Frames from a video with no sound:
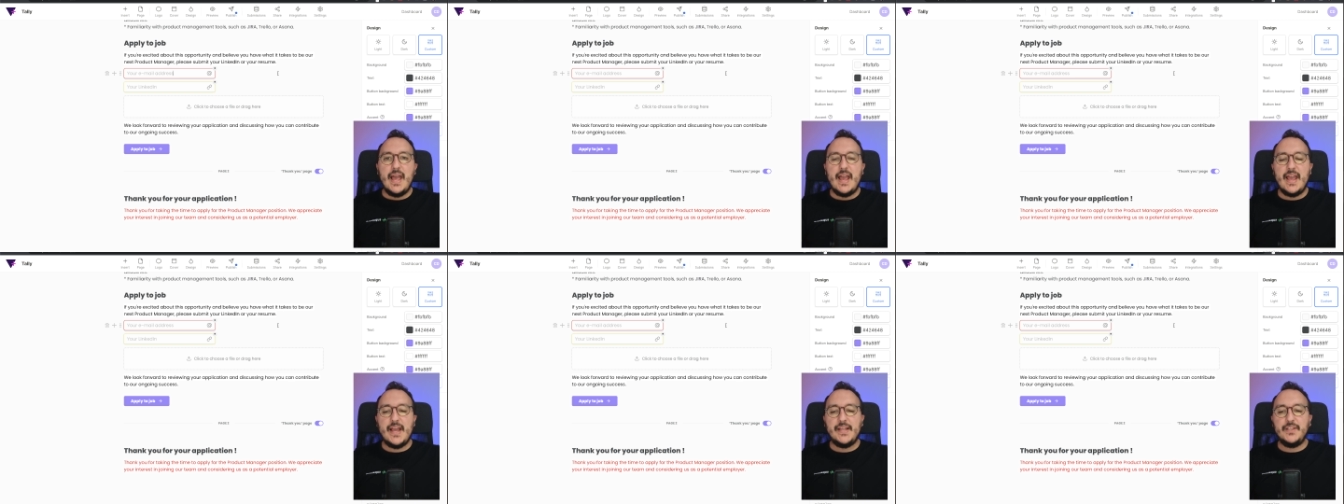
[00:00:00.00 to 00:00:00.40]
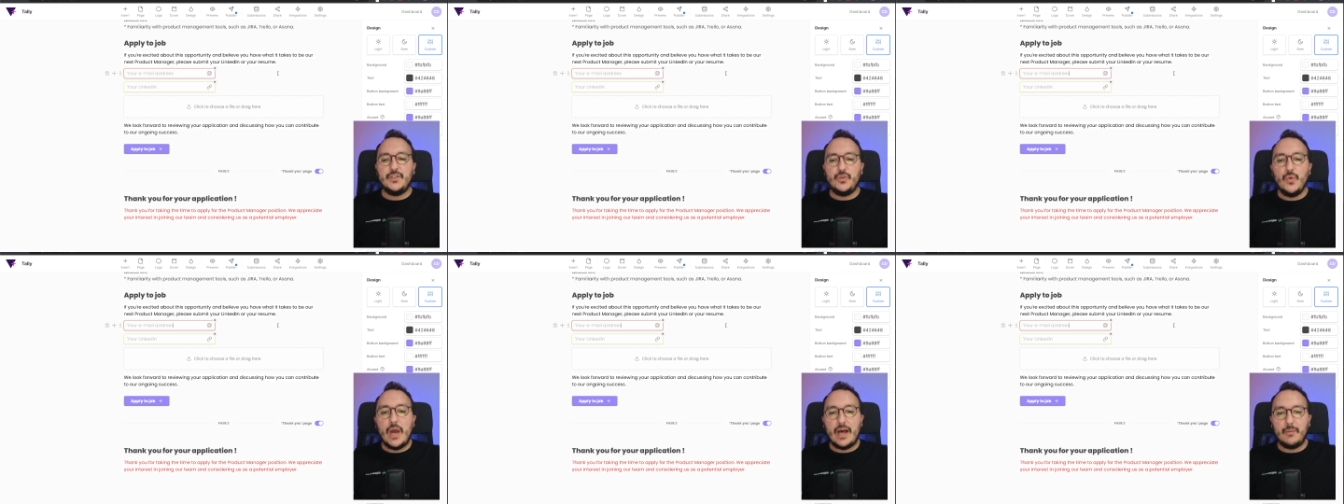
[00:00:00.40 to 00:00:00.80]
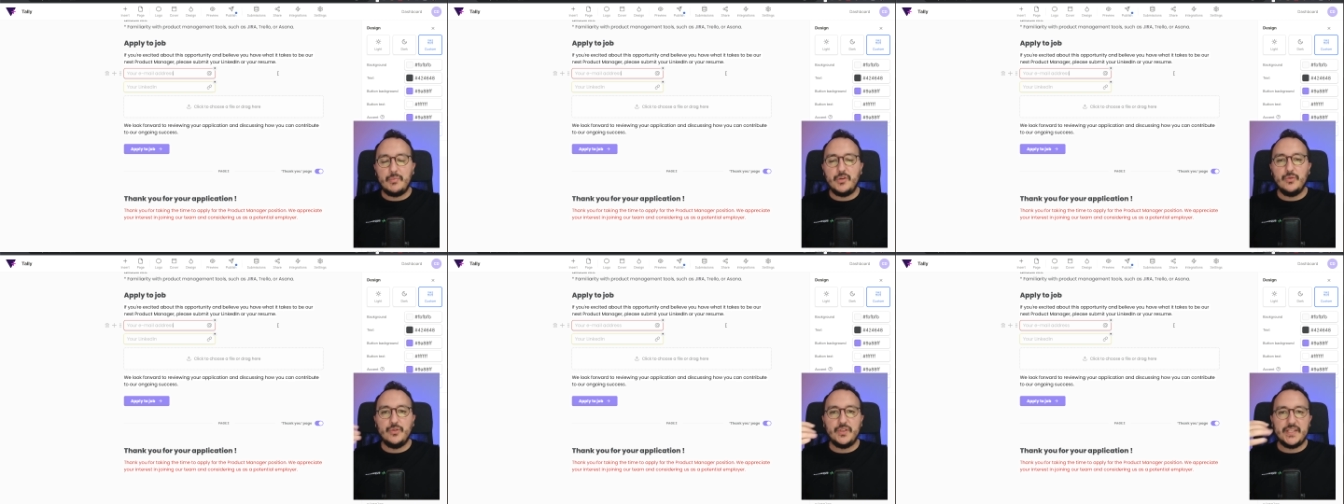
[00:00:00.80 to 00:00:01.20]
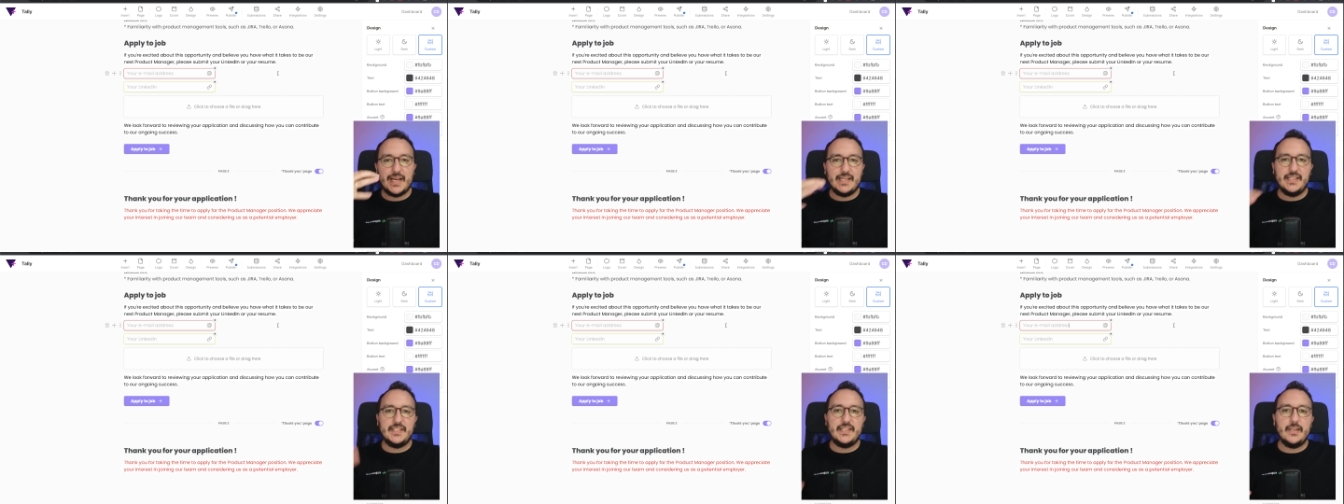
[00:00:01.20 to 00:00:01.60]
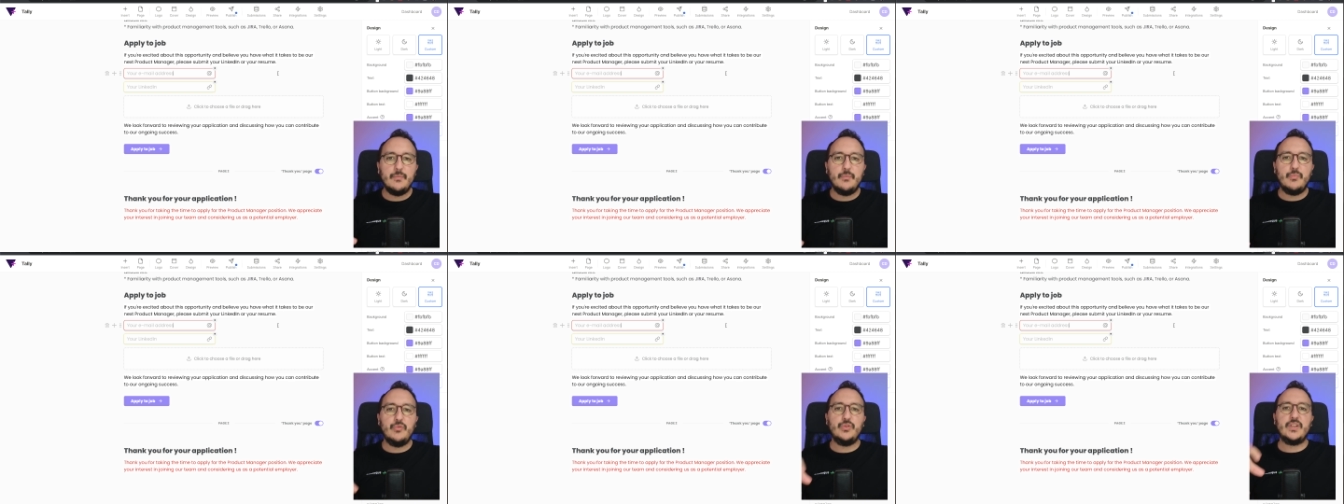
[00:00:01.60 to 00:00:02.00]
And to help you, the tally
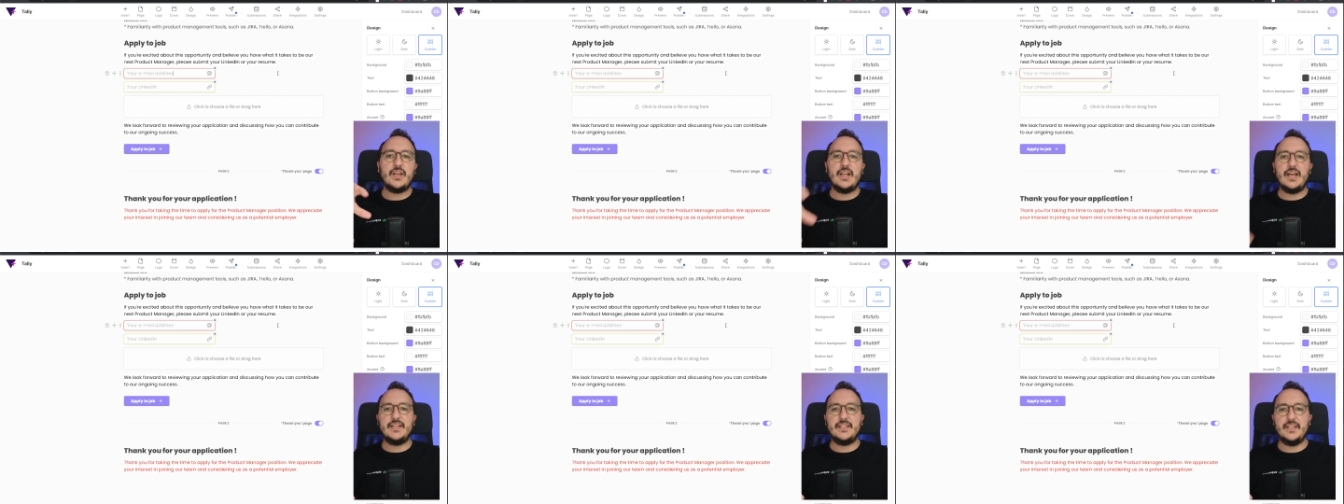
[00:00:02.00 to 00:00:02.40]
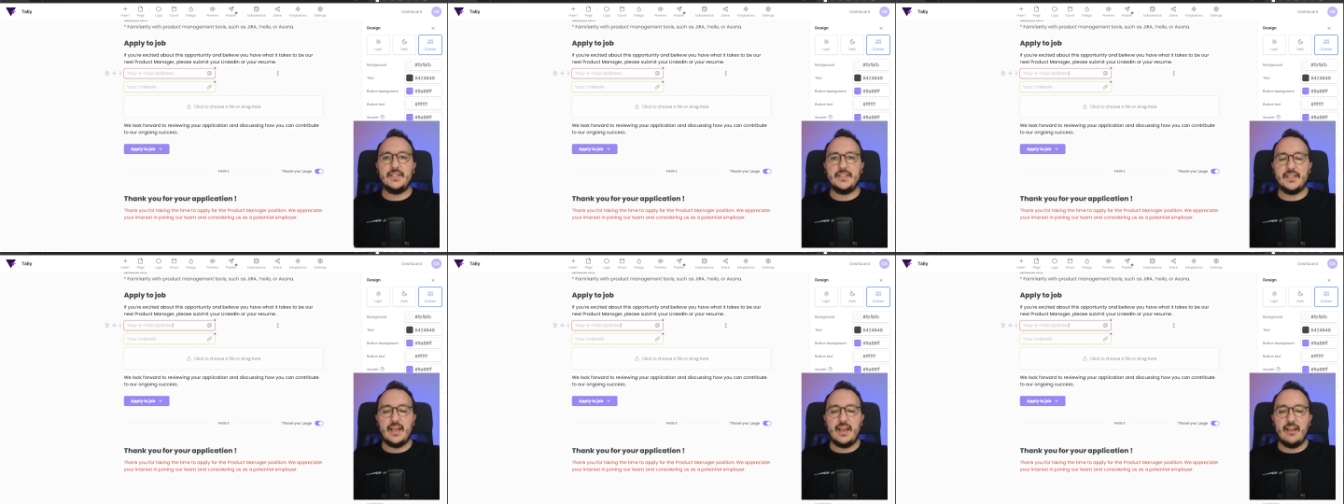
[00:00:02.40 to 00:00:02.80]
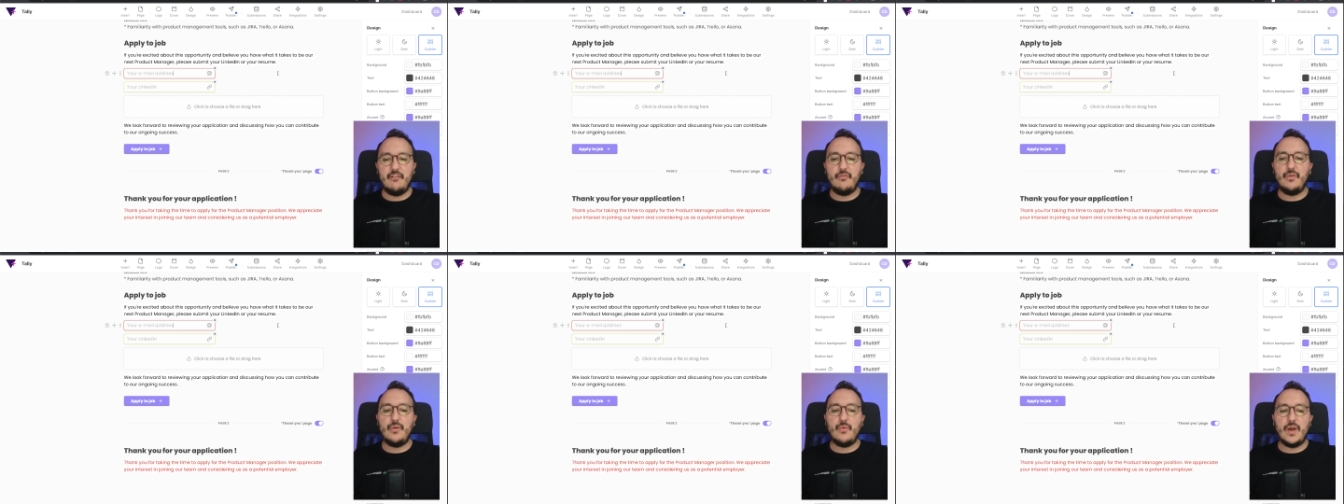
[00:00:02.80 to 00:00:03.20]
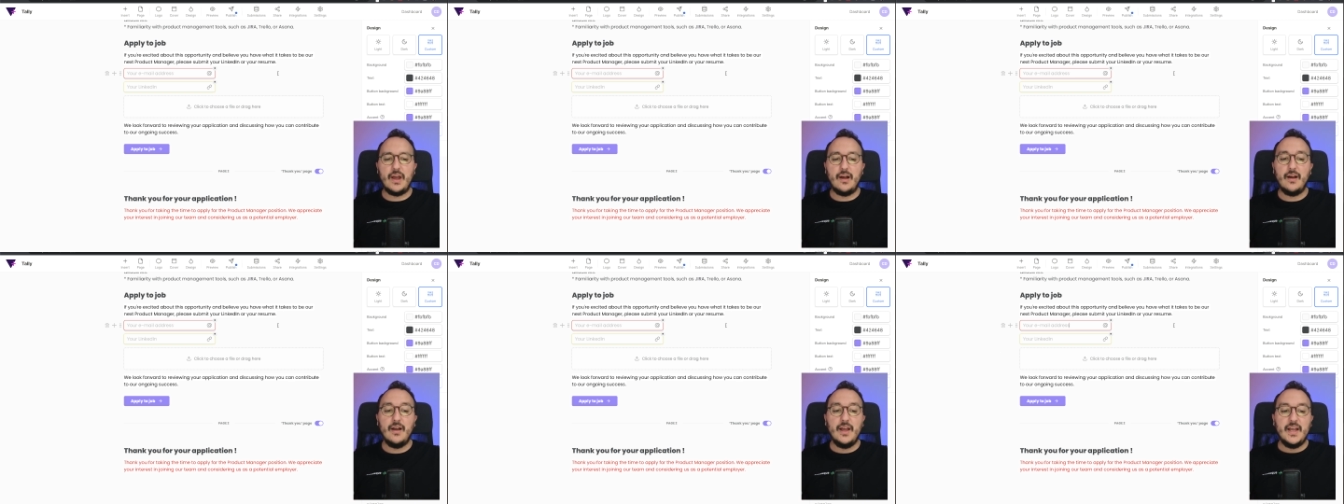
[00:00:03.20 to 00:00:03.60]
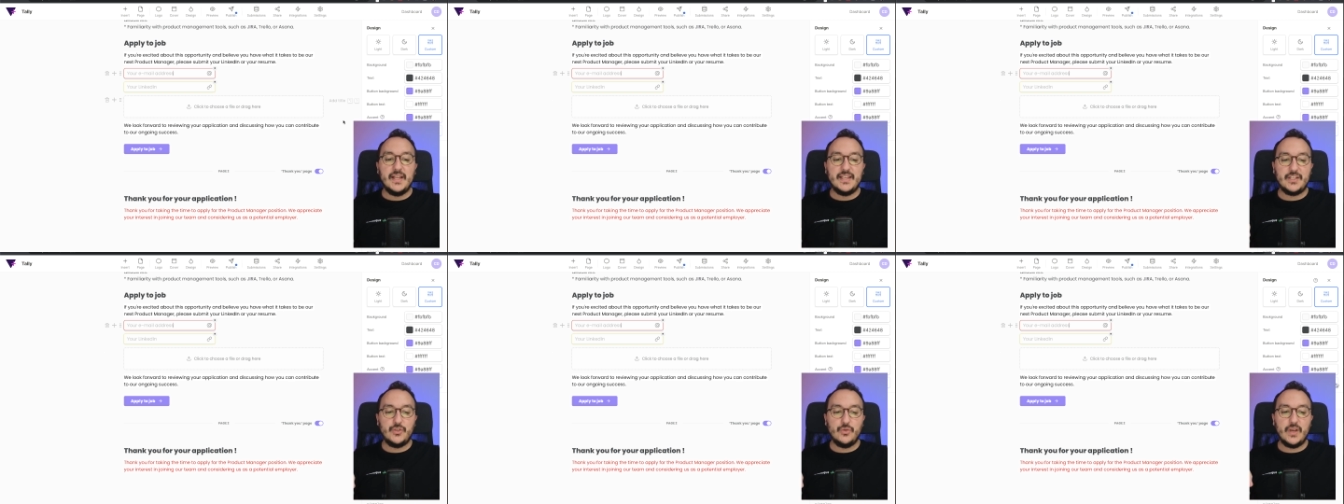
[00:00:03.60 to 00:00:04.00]
team put classes everywhere
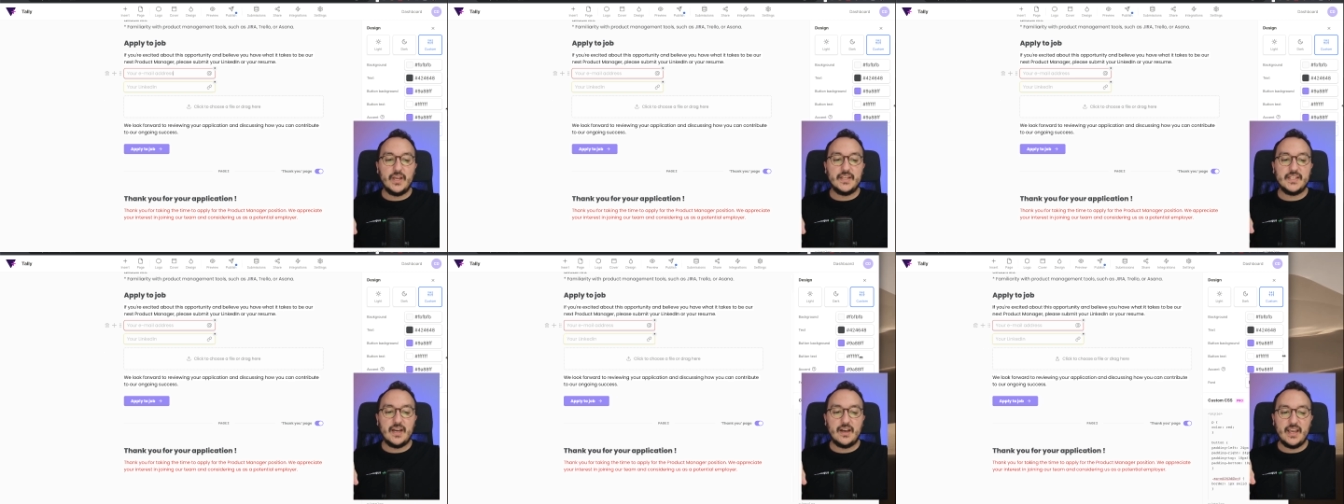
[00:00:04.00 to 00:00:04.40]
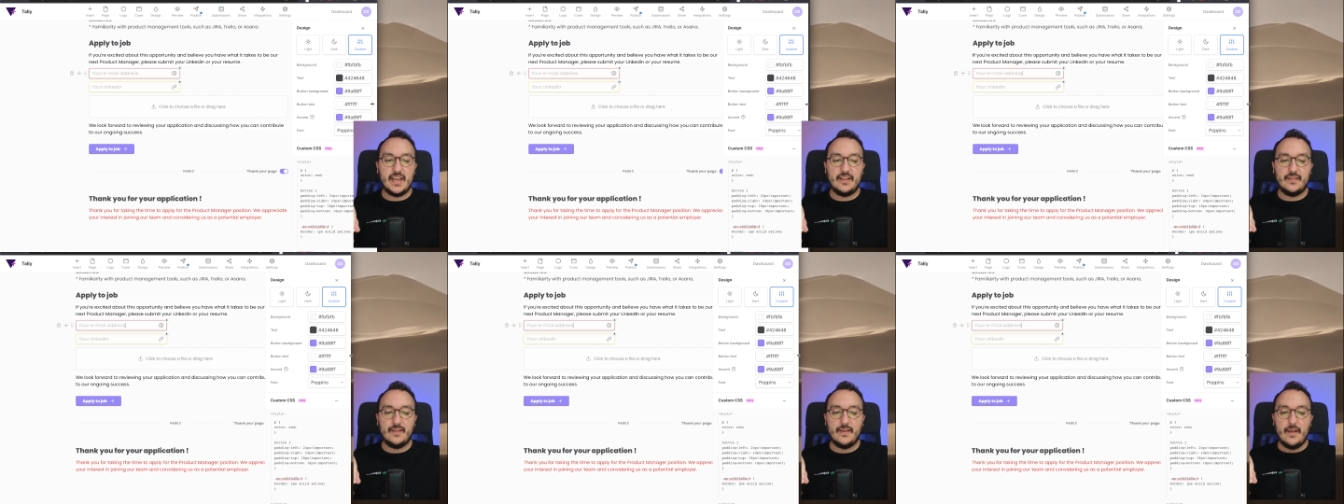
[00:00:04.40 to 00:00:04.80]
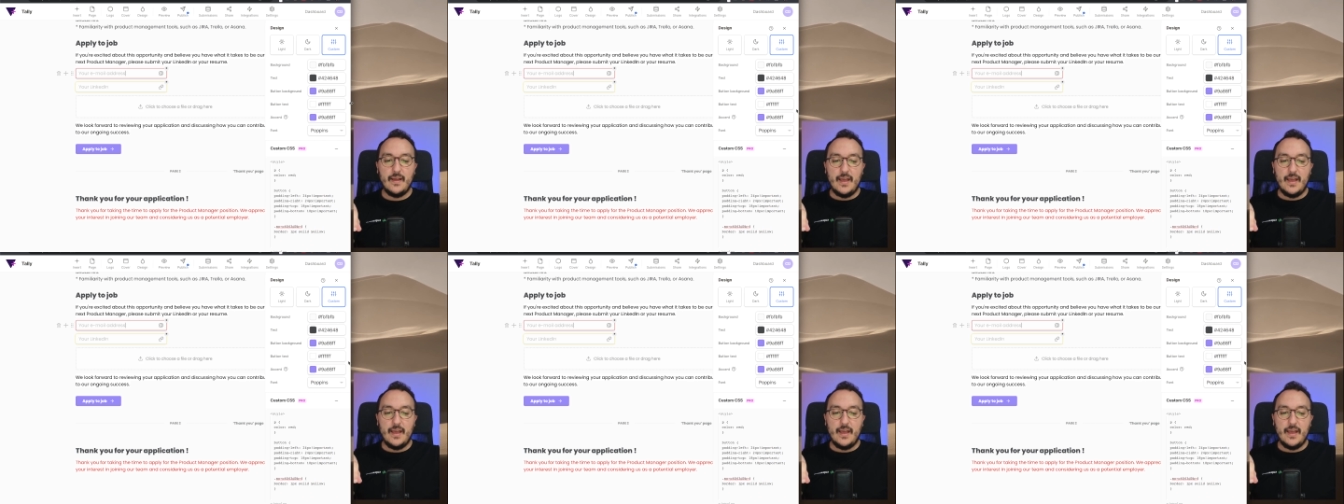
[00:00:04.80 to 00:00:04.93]
that you can target